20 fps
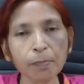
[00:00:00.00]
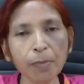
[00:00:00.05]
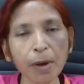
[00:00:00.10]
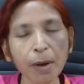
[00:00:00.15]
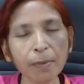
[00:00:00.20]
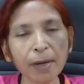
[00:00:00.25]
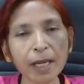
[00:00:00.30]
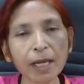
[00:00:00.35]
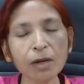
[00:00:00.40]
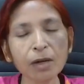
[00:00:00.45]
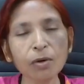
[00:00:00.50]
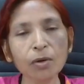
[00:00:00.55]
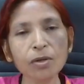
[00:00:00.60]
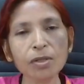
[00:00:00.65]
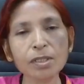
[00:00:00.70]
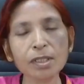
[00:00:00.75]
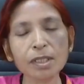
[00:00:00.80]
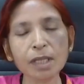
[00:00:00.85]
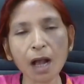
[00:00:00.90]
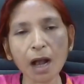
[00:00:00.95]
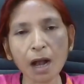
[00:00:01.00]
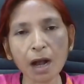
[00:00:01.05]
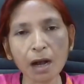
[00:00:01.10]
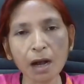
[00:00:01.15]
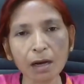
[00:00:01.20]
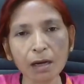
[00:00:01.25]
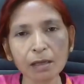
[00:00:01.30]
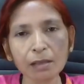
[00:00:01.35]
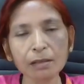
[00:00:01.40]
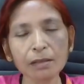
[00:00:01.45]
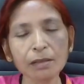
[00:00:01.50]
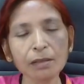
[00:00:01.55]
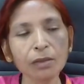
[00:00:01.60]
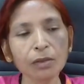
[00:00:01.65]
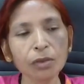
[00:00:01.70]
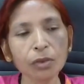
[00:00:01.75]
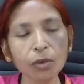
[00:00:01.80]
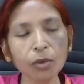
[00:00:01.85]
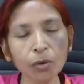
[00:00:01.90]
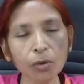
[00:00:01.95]
Public goods are
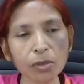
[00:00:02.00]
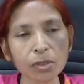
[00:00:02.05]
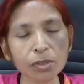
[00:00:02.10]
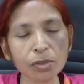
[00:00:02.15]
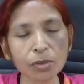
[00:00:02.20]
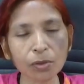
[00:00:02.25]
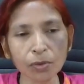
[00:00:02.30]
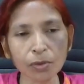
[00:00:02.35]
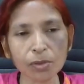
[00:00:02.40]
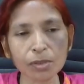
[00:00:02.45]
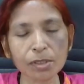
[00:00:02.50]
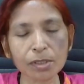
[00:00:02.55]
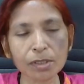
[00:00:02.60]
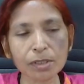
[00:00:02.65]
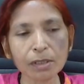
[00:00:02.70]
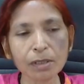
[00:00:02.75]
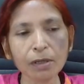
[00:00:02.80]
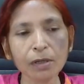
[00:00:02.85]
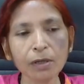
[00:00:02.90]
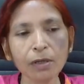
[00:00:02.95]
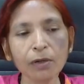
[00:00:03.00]
those goods